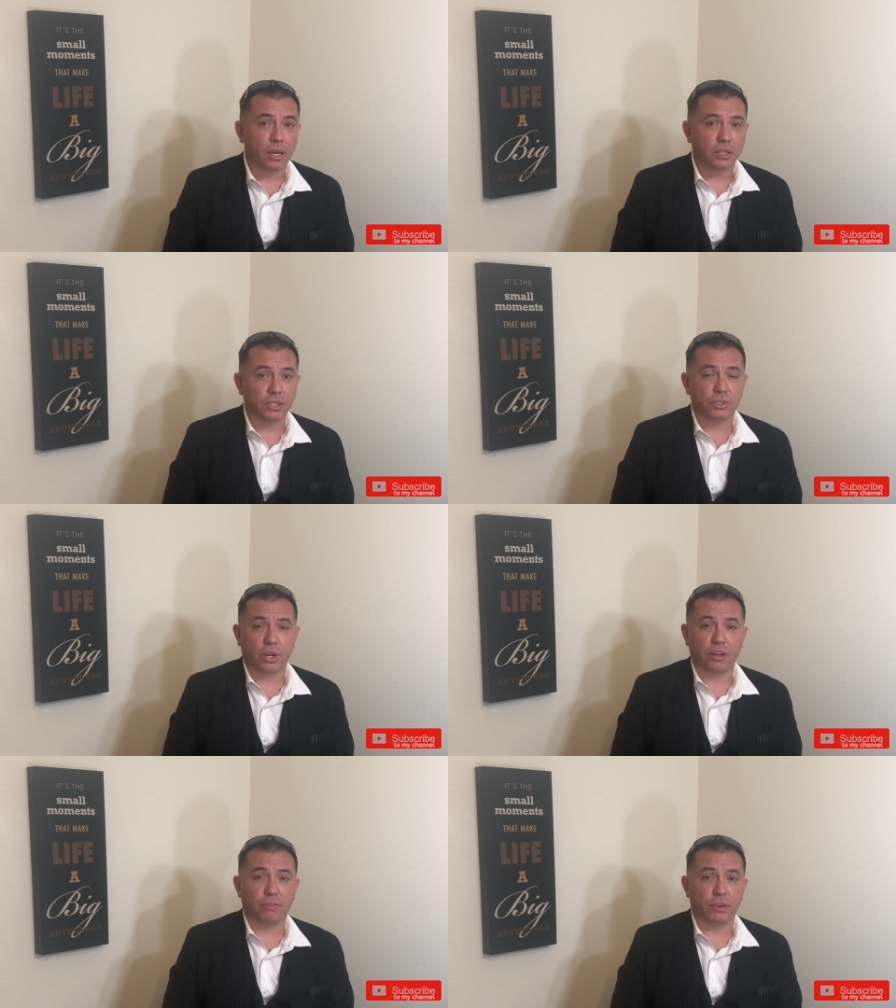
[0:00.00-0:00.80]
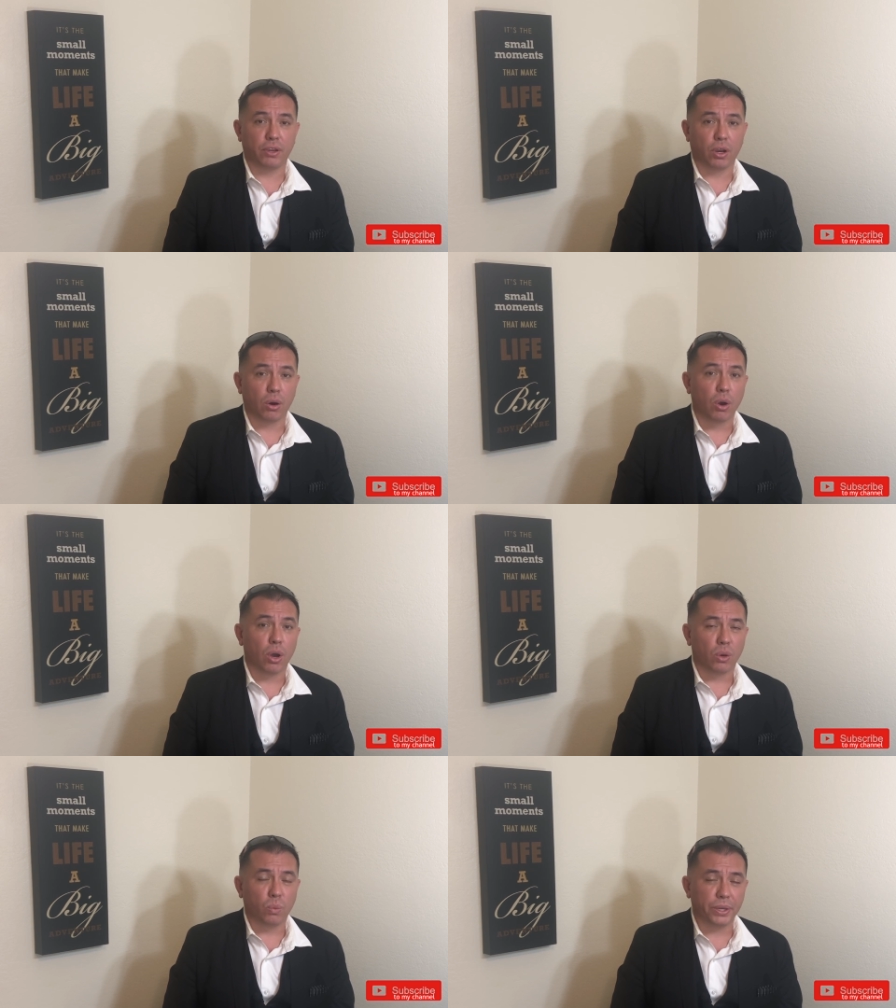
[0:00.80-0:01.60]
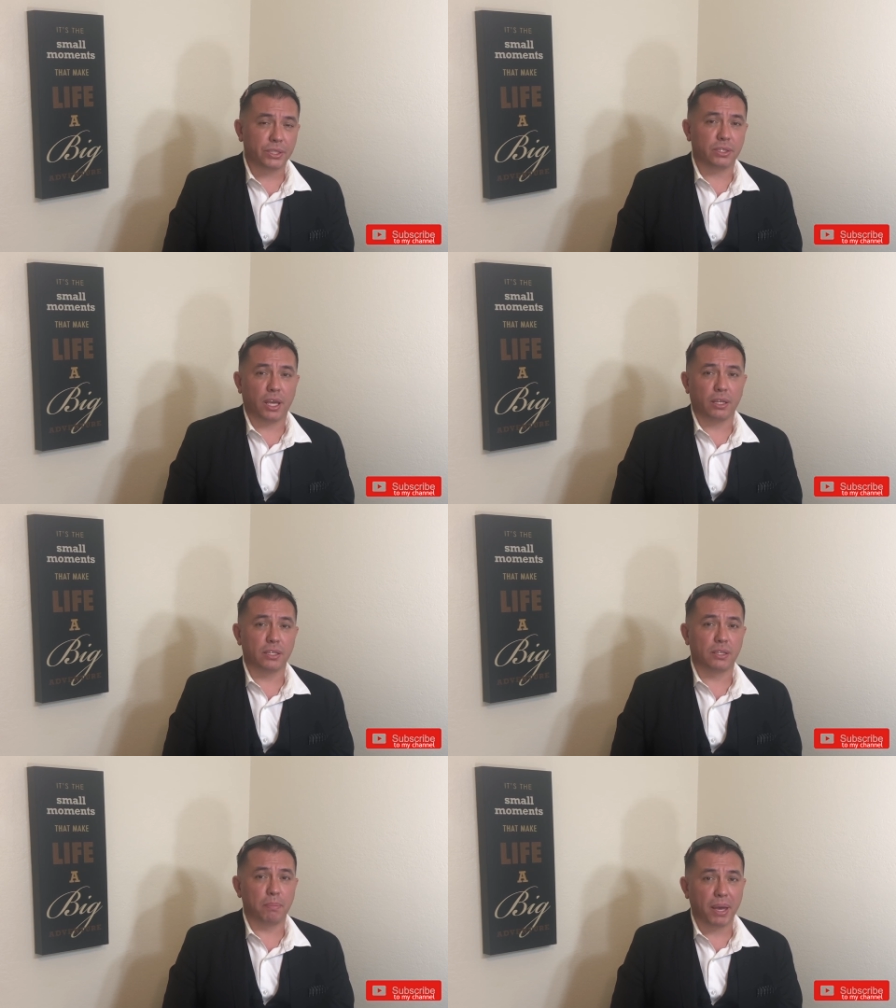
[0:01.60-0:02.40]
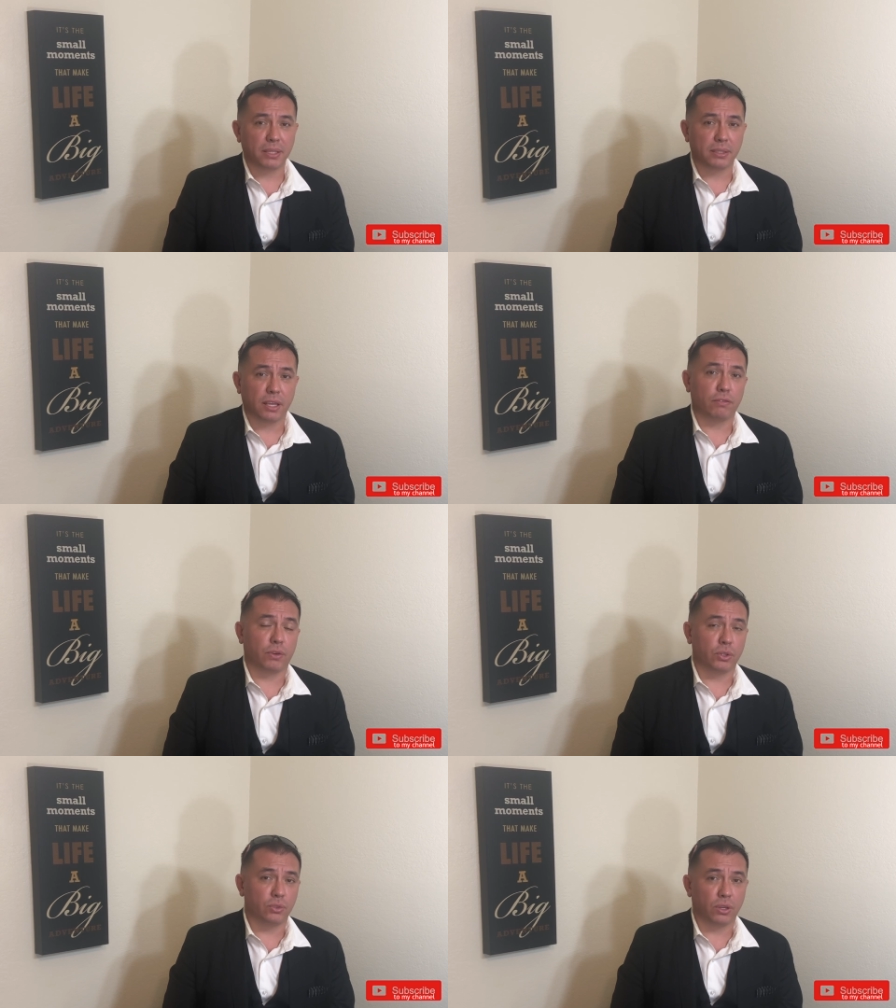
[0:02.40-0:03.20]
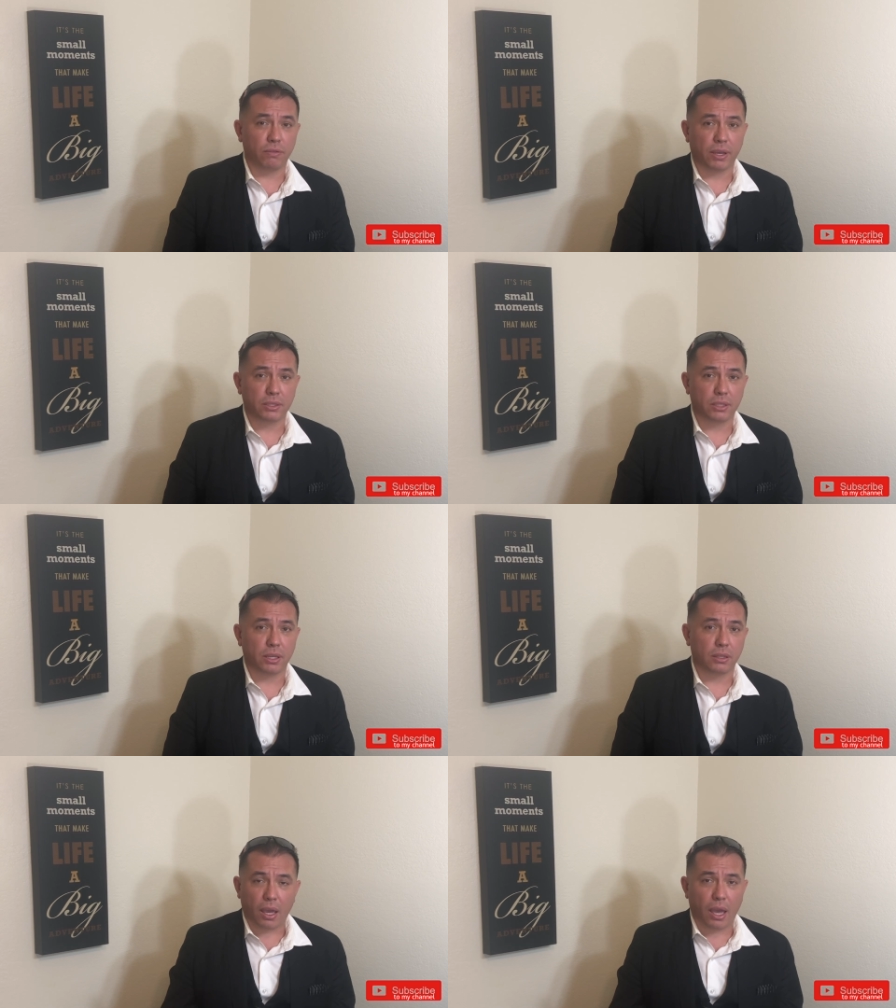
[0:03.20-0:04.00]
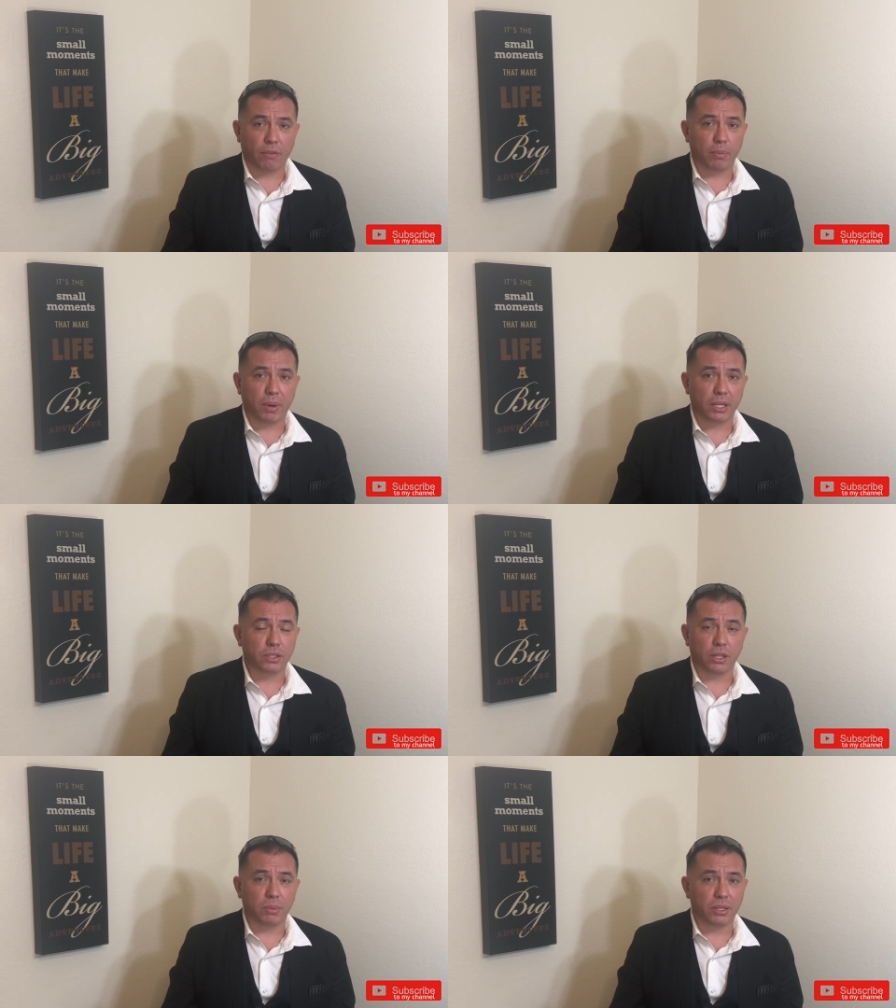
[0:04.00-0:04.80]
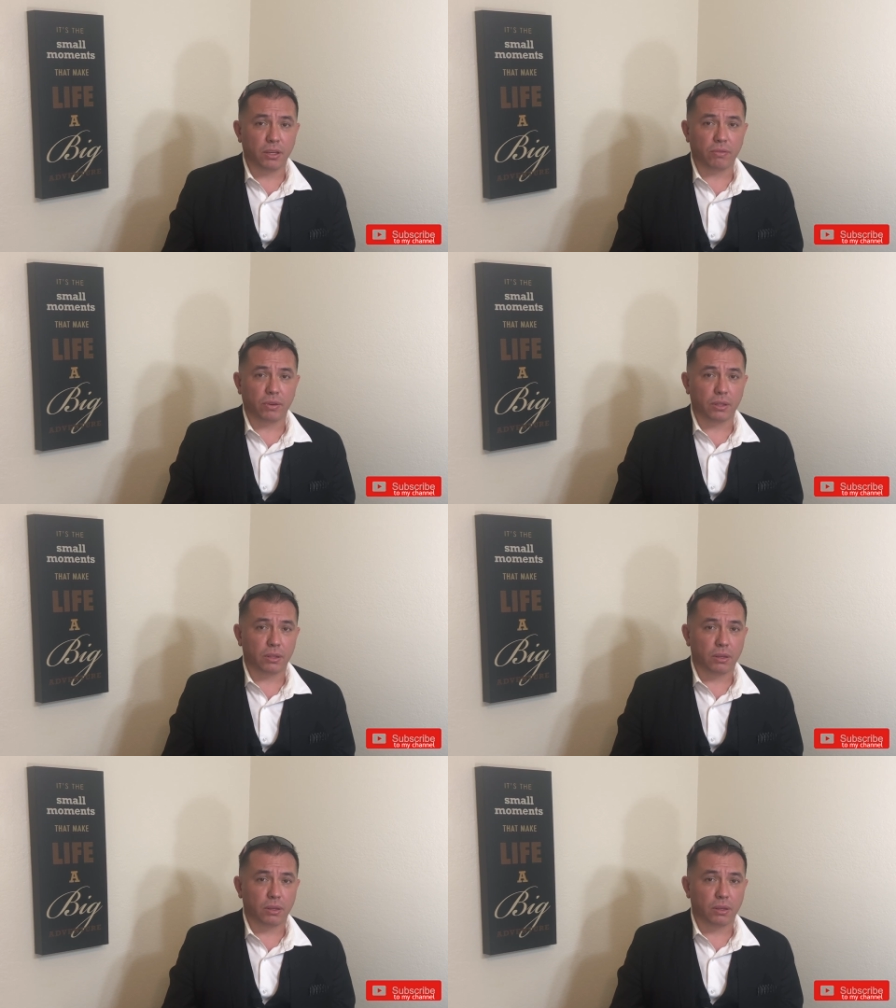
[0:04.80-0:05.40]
just trying to figure out which state is the best state for you to invest in. Everybody's going to be different.